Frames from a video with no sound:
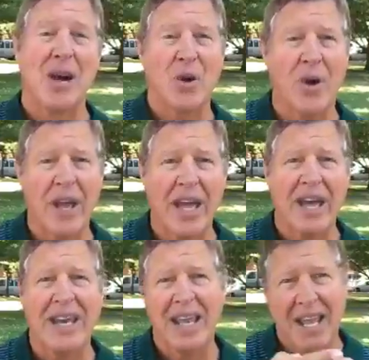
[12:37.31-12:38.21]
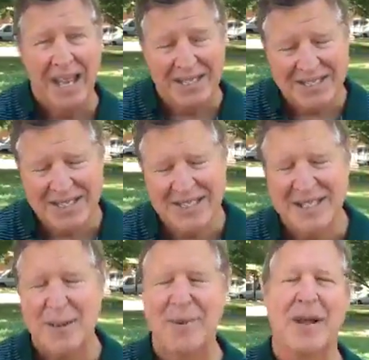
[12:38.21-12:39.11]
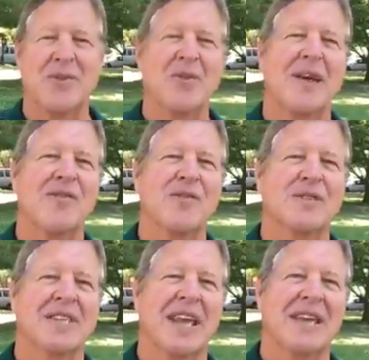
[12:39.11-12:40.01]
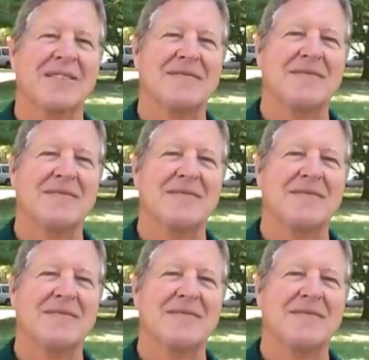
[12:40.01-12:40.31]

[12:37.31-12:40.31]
Now go ahead and step out through that first gate.